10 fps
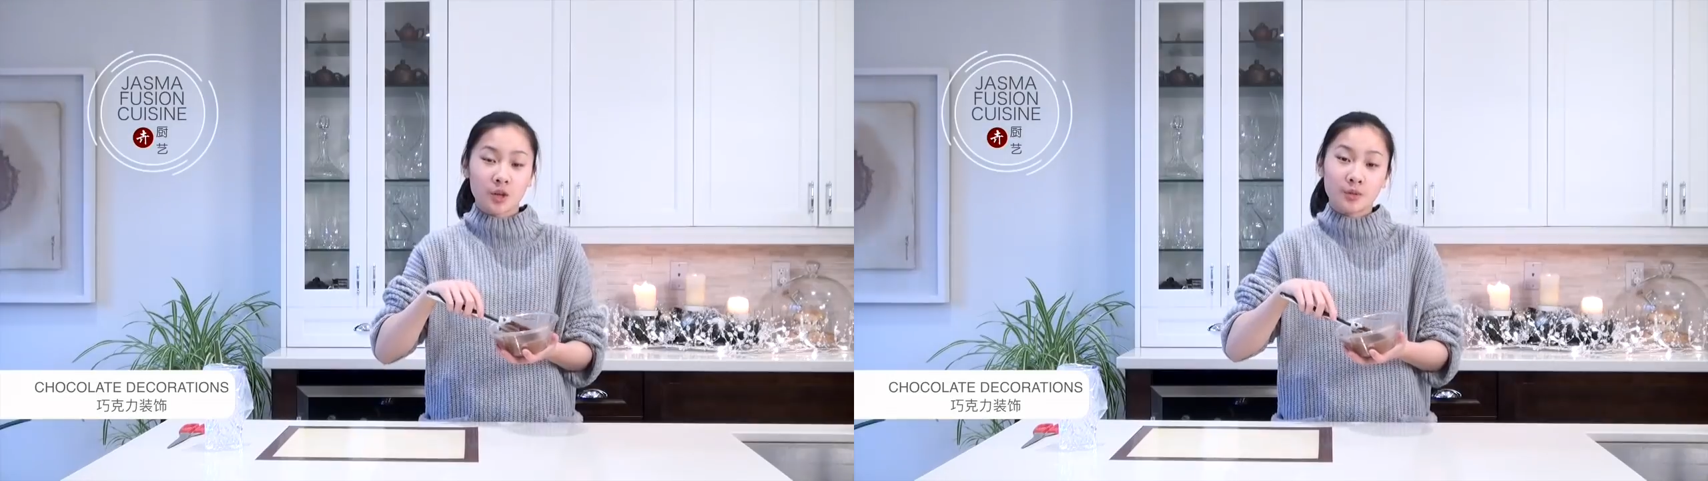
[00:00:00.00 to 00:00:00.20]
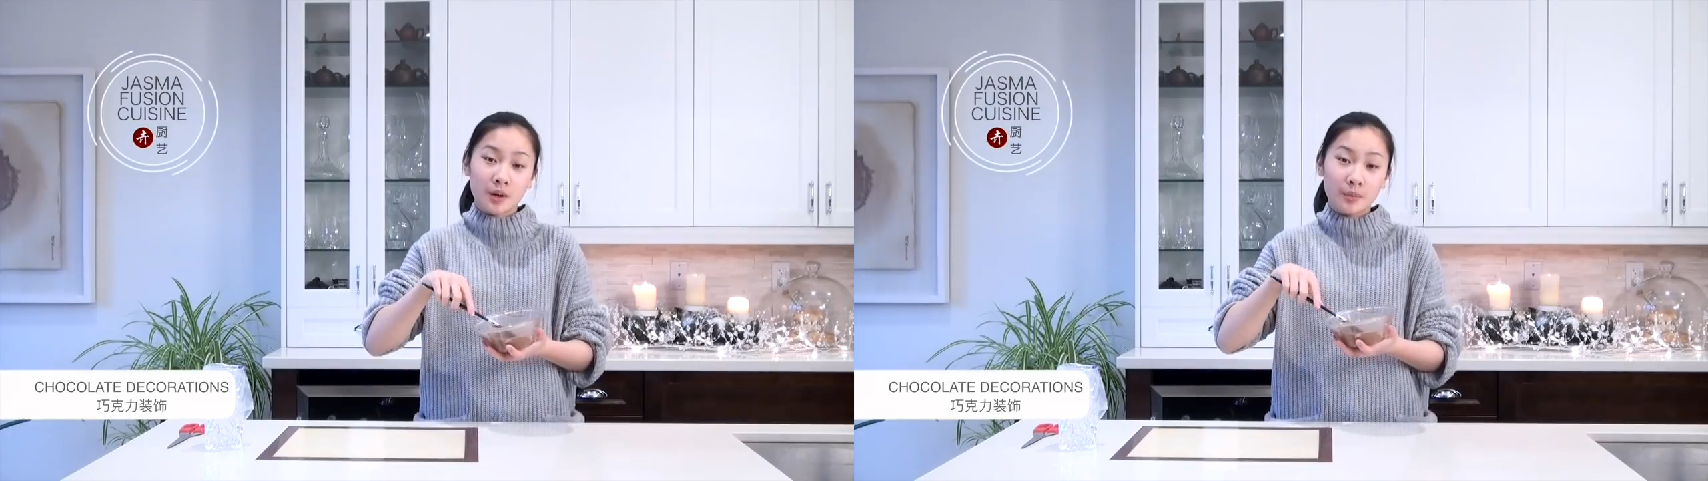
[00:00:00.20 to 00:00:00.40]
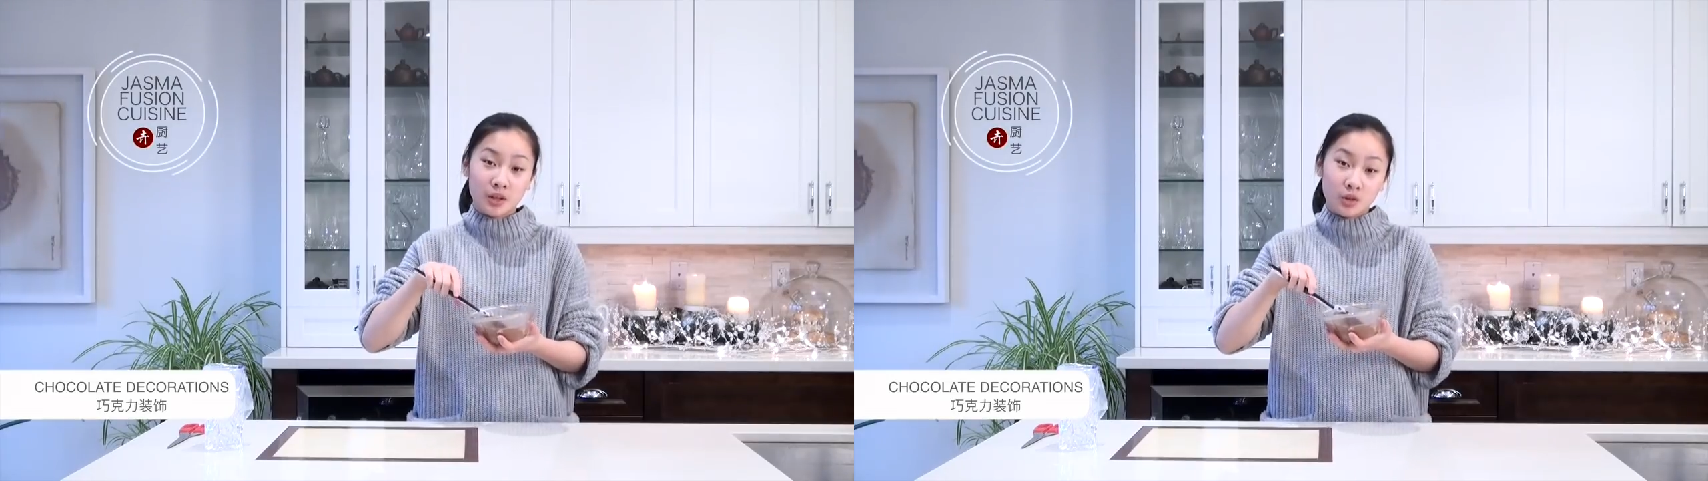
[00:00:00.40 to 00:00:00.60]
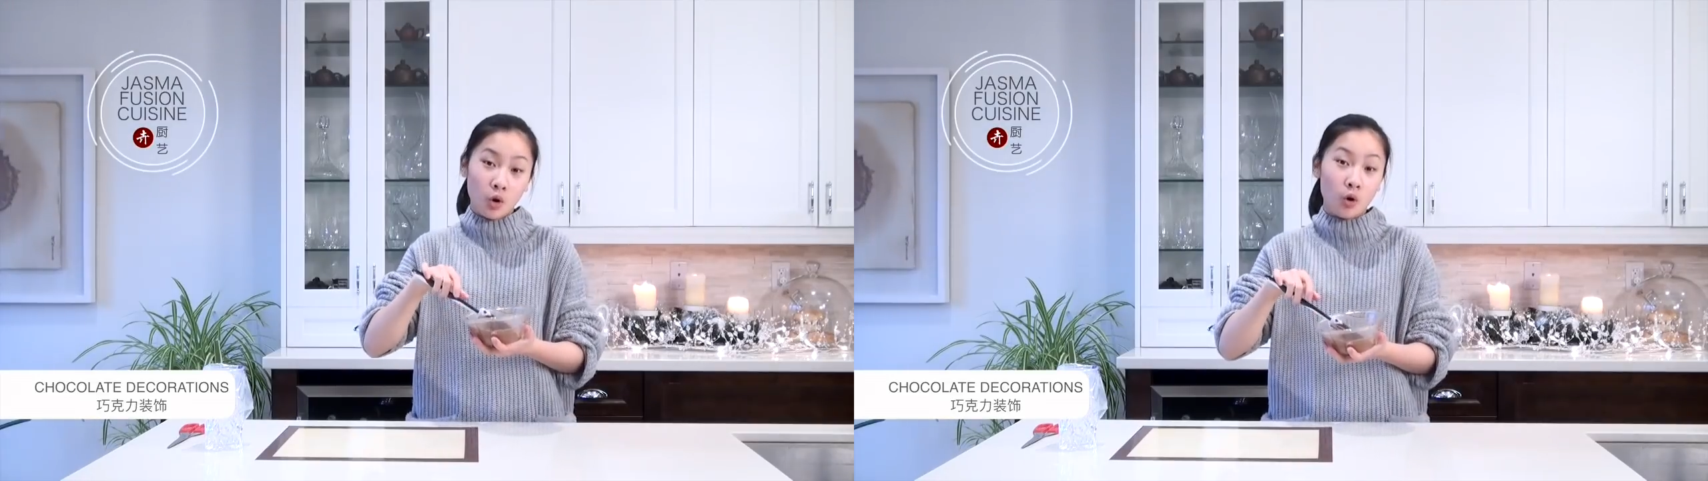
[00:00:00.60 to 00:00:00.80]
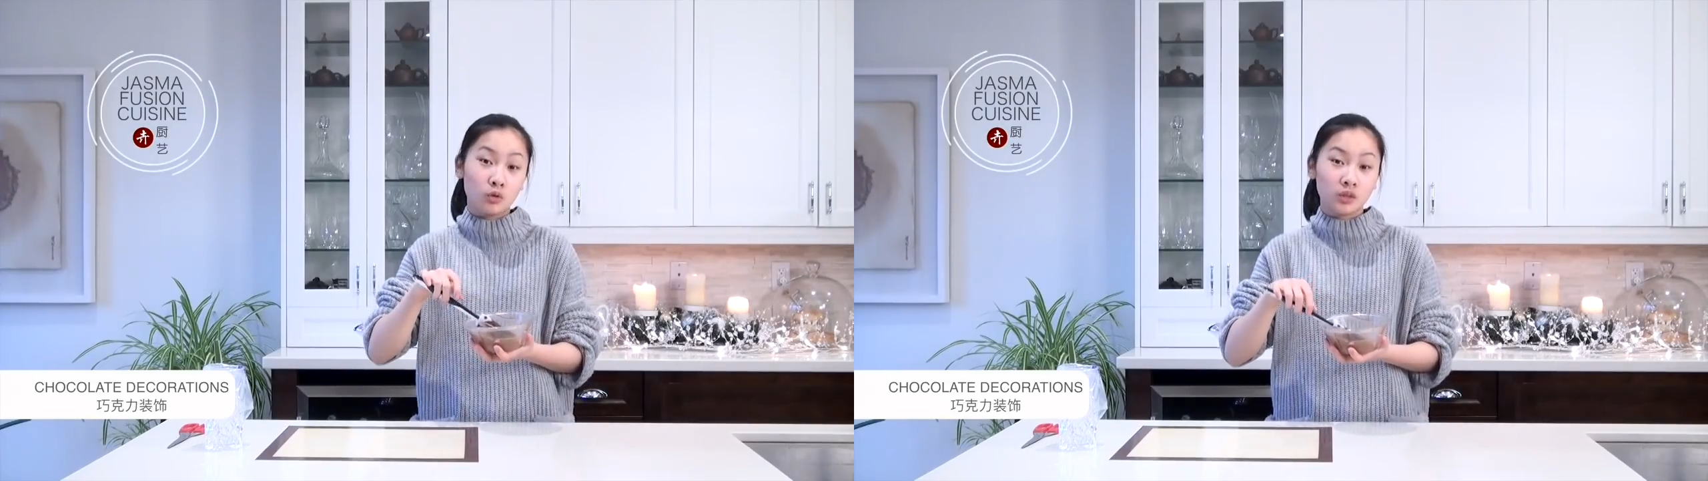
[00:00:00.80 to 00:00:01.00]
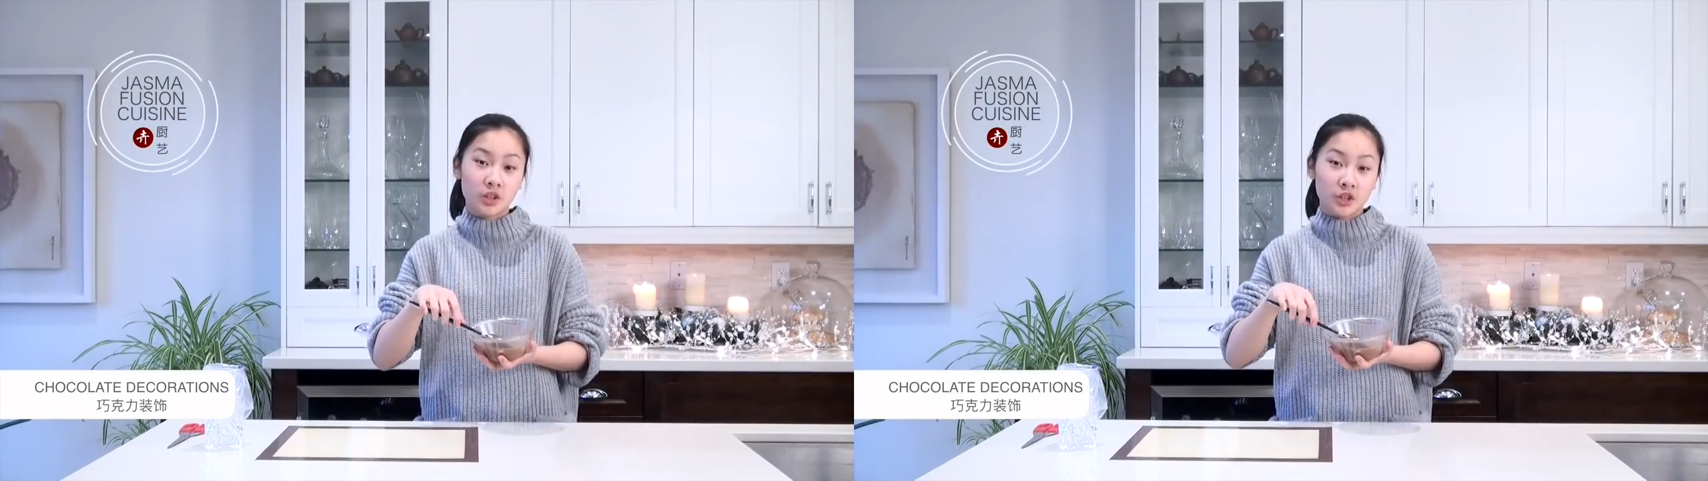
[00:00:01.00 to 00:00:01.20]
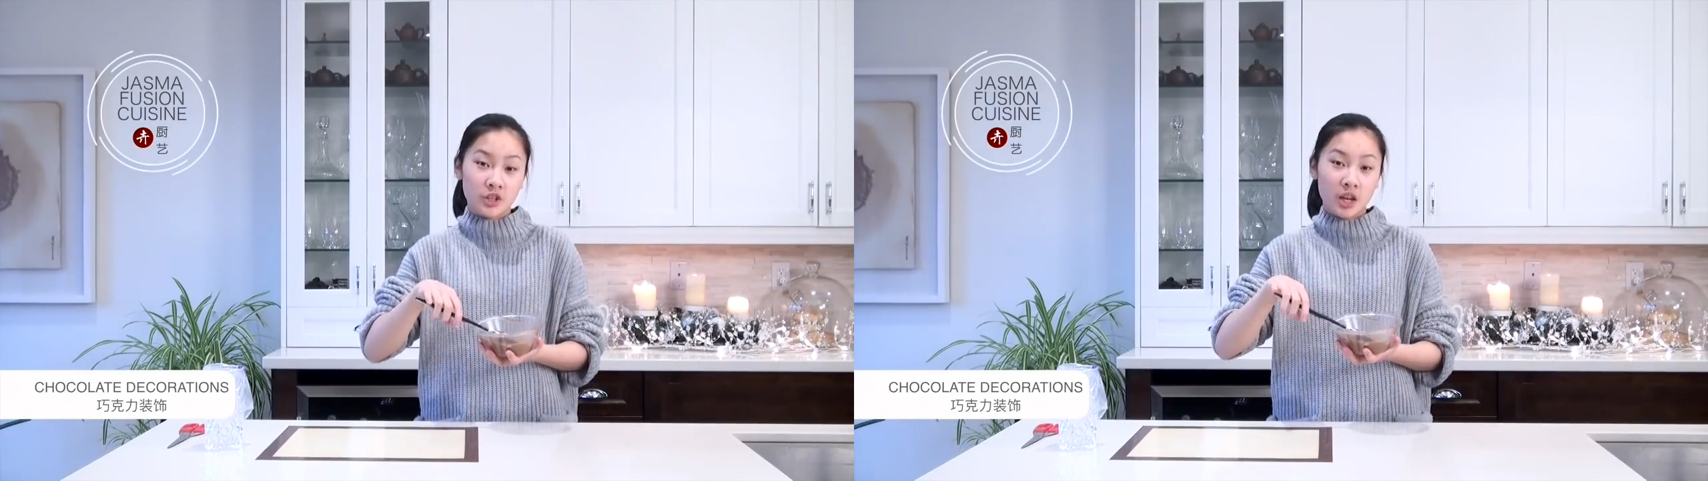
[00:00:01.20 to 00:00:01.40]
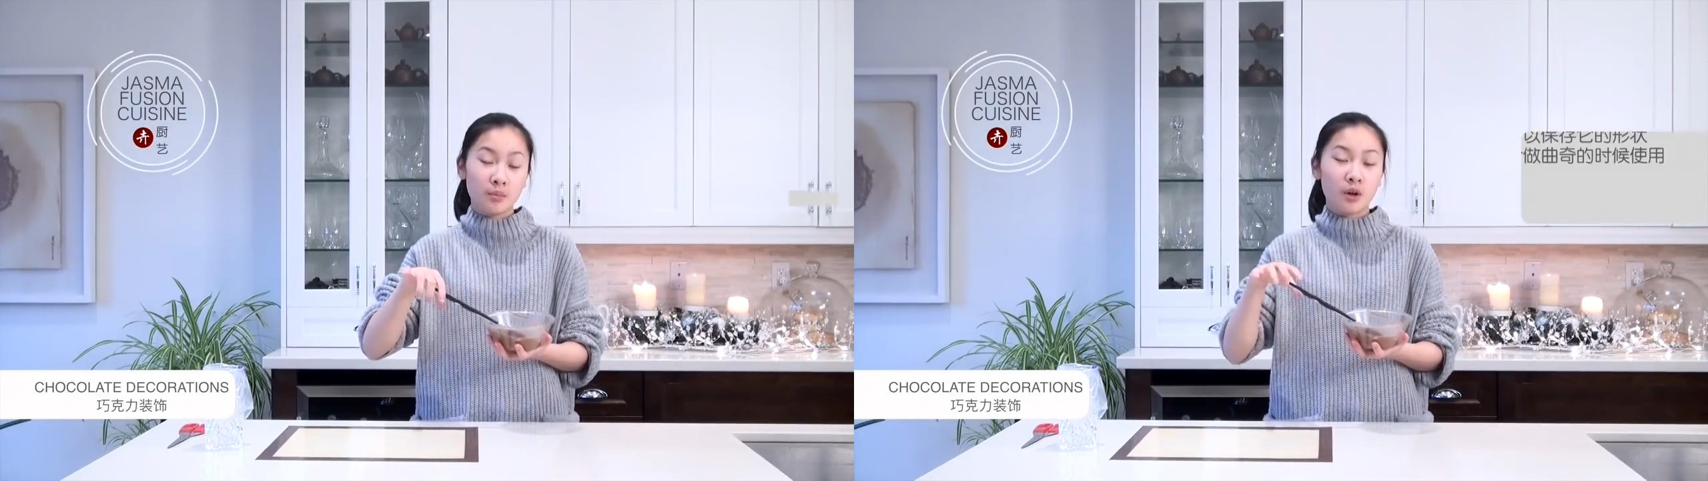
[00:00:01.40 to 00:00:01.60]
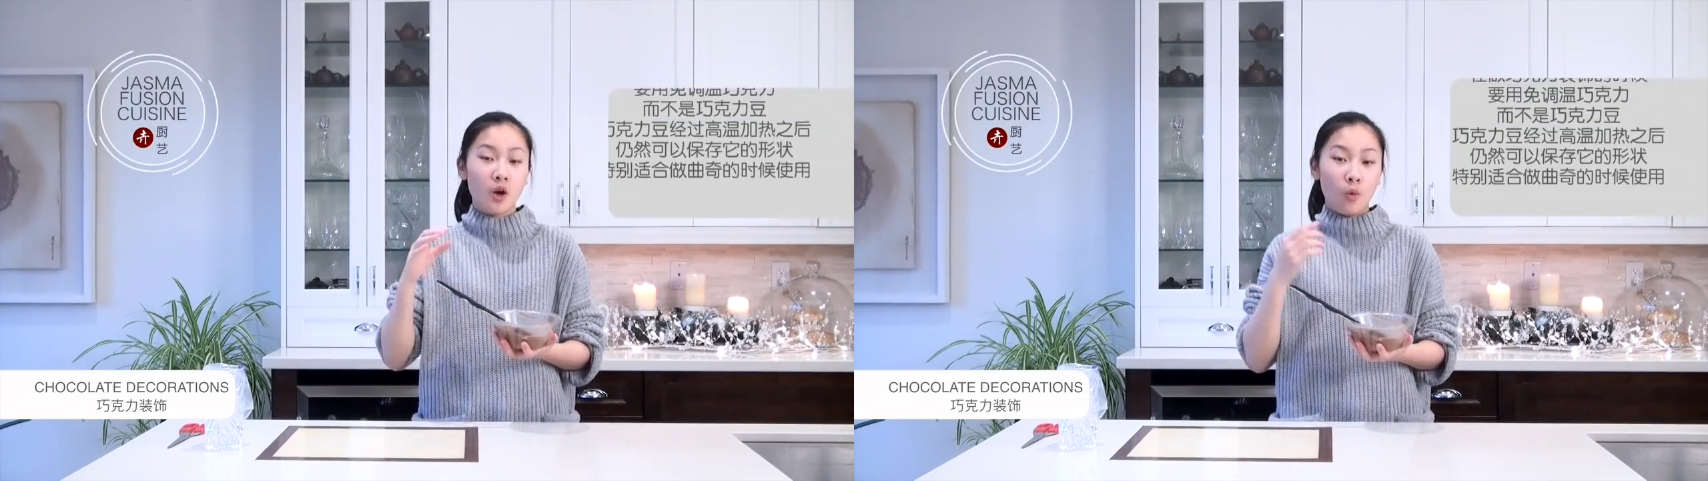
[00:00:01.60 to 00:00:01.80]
chips are meant to hold their shape